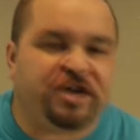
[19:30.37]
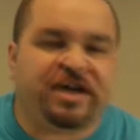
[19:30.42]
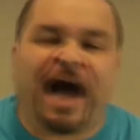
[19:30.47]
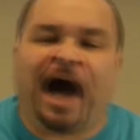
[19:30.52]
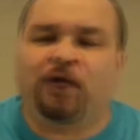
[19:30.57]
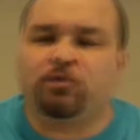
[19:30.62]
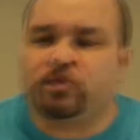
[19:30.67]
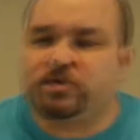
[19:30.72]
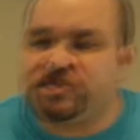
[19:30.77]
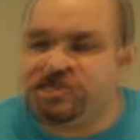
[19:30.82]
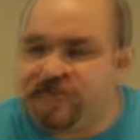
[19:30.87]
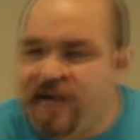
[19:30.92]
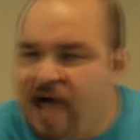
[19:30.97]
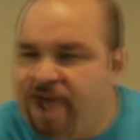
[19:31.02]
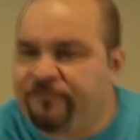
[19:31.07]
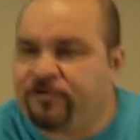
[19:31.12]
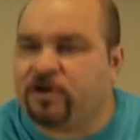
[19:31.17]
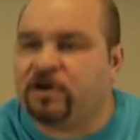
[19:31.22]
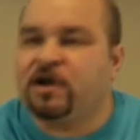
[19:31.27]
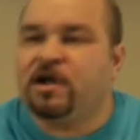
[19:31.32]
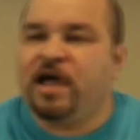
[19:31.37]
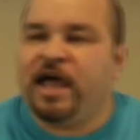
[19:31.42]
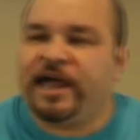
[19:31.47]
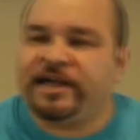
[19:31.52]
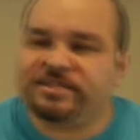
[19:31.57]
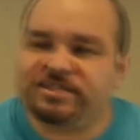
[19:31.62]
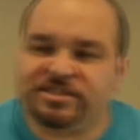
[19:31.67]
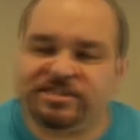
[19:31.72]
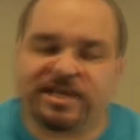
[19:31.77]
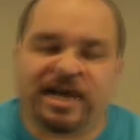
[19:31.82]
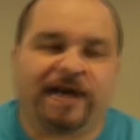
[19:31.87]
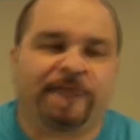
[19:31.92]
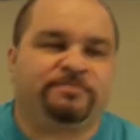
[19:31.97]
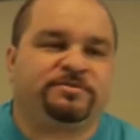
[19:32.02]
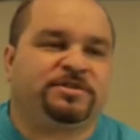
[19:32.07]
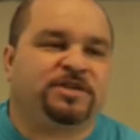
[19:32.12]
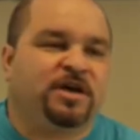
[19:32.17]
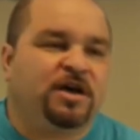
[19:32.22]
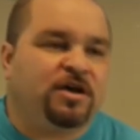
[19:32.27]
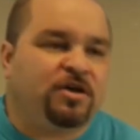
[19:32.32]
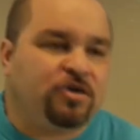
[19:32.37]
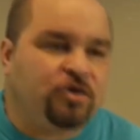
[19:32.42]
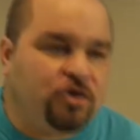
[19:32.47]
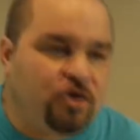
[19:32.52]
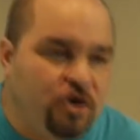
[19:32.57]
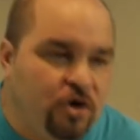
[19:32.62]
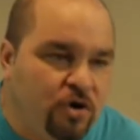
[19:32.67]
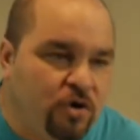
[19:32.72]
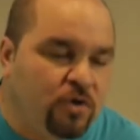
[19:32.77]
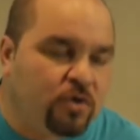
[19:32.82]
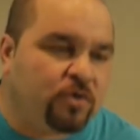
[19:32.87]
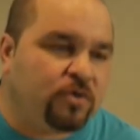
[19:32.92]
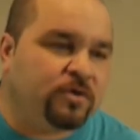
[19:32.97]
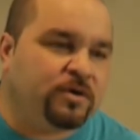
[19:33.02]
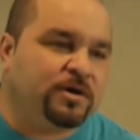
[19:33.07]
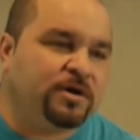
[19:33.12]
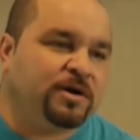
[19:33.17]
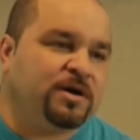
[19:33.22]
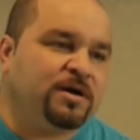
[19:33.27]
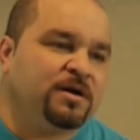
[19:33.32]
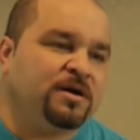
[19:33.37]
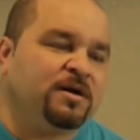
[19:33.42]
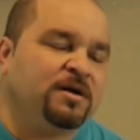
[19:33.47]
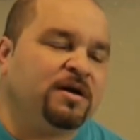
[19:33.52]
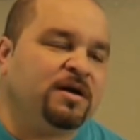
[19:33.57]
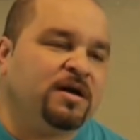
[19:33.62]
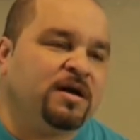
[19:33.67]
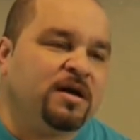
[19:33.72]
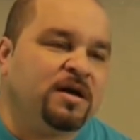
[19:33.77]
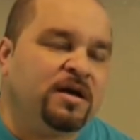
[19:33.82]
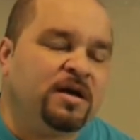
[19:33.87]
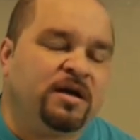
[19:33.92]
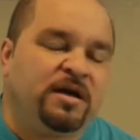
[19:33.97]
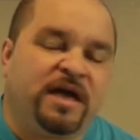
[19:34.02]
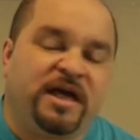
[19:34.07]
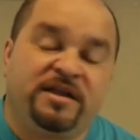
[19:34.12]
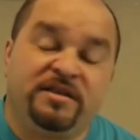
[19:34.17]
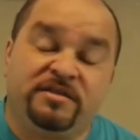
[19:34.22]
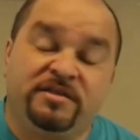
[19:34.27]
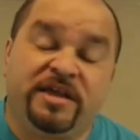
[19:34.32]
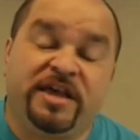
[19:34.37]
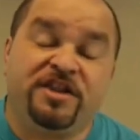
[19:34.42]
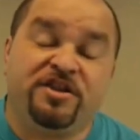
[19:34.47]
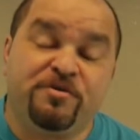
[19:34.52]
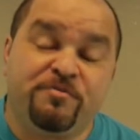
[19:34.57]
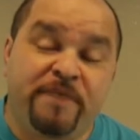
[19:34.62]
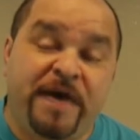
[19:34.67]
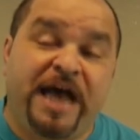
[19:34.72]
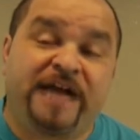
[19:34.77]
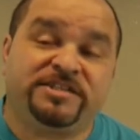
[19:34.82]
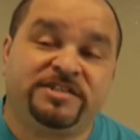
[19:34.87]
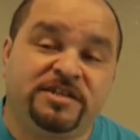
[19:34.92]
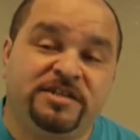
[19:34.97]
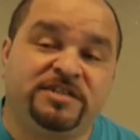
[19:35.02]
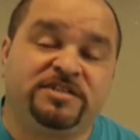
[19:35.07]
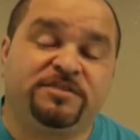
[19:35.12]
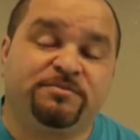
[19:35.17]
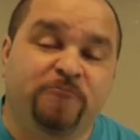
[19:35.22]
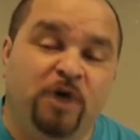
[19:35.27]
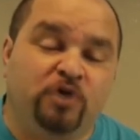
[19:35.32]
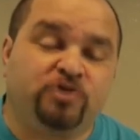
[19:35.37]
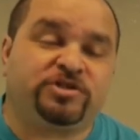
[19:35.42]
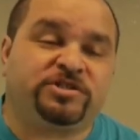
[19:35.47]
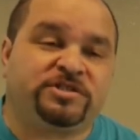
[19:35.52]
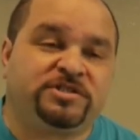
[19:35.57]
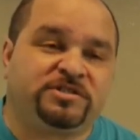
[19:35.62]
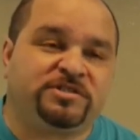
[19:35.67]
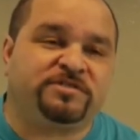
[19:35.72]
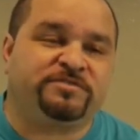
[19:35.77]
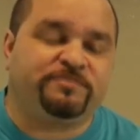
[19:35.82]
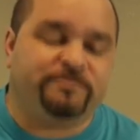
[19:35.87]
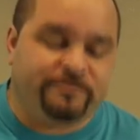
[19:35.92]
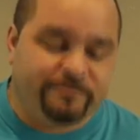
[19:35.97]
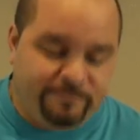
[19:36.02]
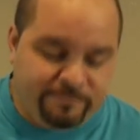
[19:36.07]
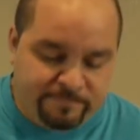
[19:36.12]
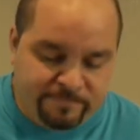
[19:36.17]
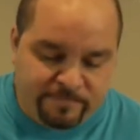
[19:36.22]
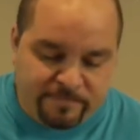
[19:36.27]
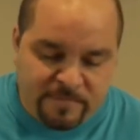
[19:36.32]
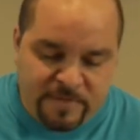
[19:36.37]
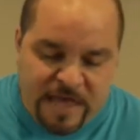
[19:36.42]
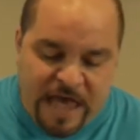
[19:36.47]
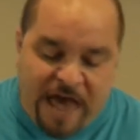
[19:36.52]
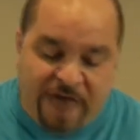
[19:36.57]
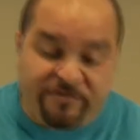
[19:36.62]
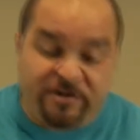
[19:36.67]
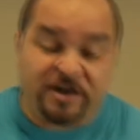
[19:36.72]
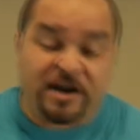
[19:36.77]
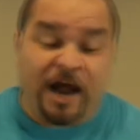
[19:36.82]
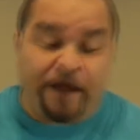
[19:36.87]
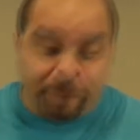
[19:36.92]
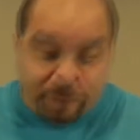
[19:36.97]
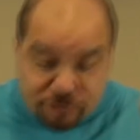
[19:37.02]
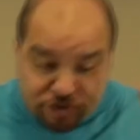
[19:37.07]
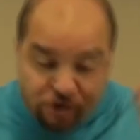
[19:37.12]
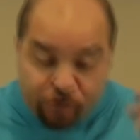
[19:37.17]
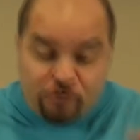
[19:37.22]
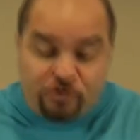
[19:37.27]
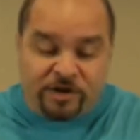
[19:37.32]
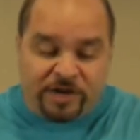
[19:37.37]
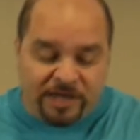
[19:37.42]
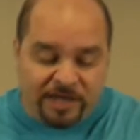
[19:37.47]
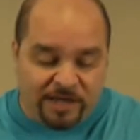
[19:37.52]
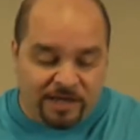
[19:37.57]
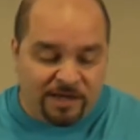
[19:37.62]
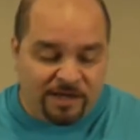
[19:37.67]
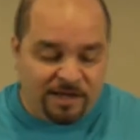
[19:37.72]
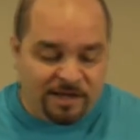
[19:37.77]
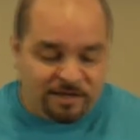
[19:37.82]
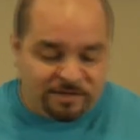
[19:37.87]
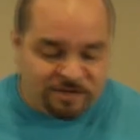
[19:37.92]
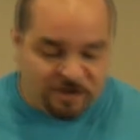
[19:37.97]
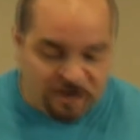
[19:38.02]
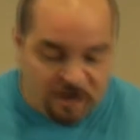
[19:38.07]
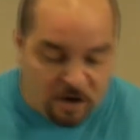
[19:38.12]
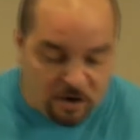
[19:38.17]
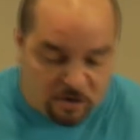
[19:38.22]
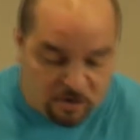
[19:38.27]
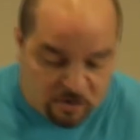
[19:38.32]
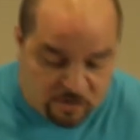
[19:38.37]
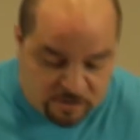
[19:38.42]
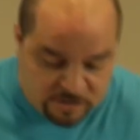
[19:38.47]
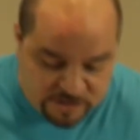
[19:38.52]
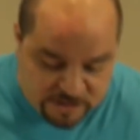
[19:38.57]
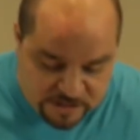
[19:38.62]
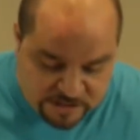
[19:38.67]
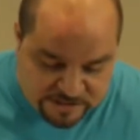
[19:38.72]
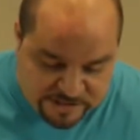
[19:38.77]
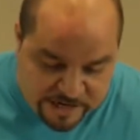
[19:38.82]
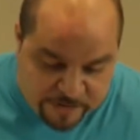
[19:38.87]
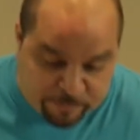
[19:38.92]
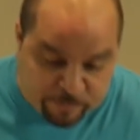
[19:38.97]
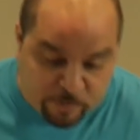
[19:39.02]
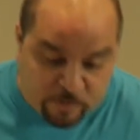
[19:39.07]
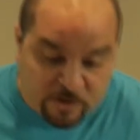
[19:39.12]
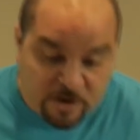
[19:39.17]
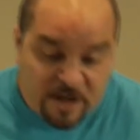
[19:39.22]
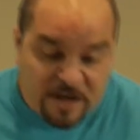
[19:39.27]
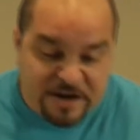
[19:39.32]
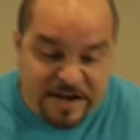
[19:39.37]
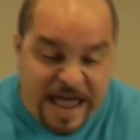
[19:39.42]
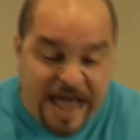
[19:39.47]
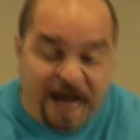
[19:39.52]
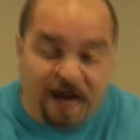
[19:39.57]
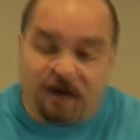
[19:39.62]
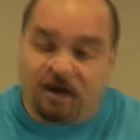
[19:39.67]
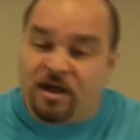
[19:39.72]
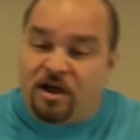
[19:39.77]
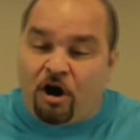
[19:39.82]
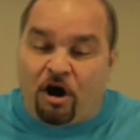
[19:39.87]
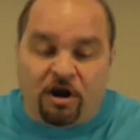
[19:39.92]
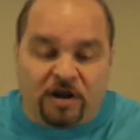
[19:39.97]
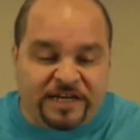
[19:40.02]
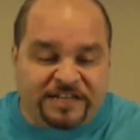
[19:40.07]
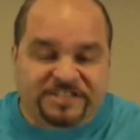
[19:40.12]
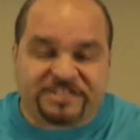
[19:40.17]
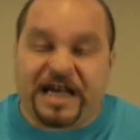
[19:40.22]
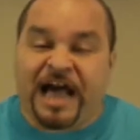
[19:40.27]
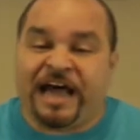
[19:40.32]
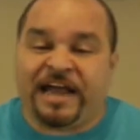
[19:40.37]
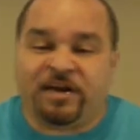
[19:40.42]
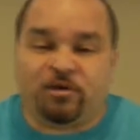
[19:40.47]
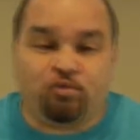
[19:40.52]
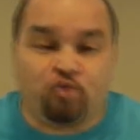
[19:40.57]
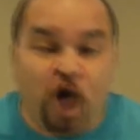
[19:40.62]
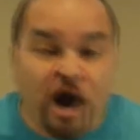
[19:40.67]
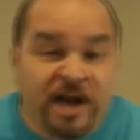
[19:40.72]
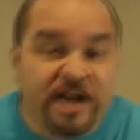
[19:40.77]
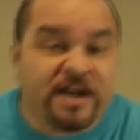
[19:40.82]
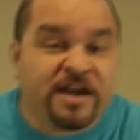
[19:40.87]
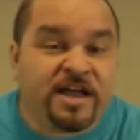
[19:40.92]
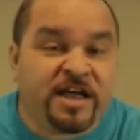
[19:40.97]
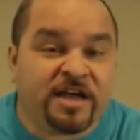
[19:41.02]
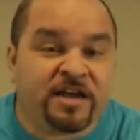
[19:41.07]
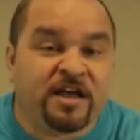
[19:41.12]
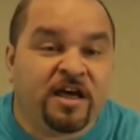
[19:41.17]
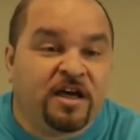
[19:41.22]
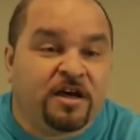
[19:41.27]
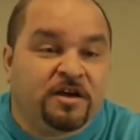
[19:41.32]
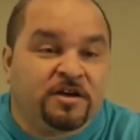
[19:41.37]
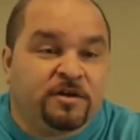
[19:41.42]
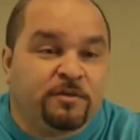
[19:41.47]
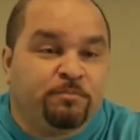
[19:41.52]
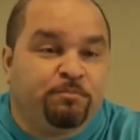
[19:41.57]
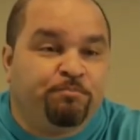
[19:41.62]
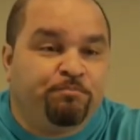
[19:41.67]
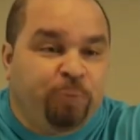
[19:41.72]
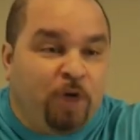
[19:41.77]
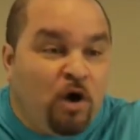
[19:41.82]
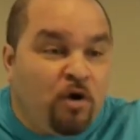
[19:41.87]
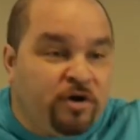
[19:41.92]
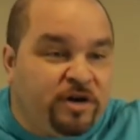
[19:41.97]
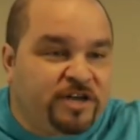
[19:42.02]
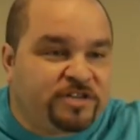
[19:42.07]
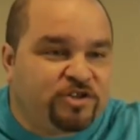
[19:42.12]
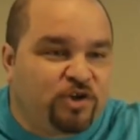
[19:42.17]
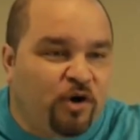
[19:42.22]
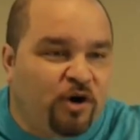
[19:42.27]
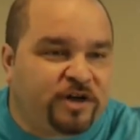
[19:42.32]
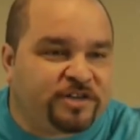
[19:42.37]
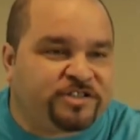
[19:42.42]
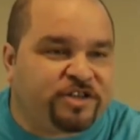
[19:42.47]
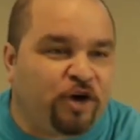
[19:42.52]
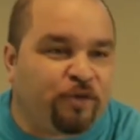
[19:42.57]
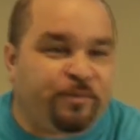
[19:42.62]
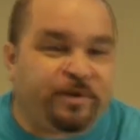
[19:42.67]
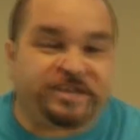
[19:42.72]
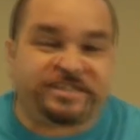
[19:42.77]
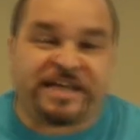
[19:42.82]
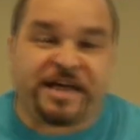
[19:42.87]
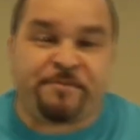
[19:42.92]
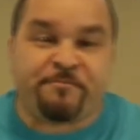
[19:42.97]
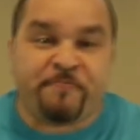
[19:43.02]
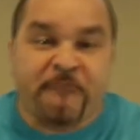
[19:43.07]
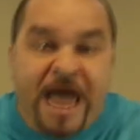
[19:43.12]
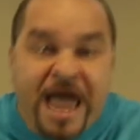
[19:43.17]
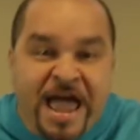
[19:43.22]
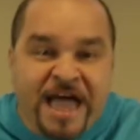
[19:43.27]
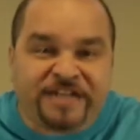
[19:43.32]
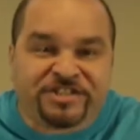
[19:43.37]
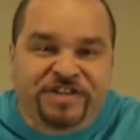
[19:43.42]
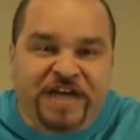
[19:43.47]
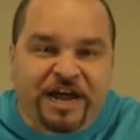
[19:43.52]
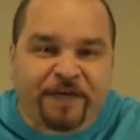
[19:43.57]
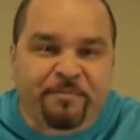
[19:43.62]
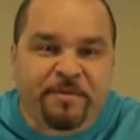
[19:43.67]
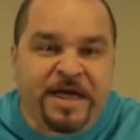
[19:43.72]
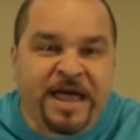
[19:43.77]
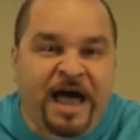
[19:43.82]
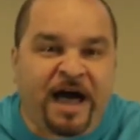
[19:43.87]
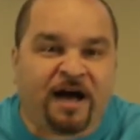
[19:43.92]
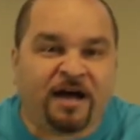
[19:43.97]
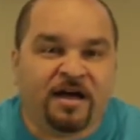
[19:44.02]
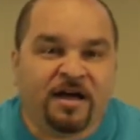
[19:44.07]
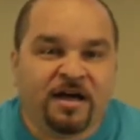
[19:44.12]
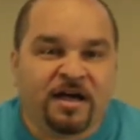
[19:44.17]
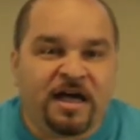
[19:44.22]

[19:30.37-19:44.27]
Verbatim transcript: God would never accept you. And can you imagine his emotions having an opportunity to go to the temple. Now, all excited, running in, blowing the doors open and say, man, check me out.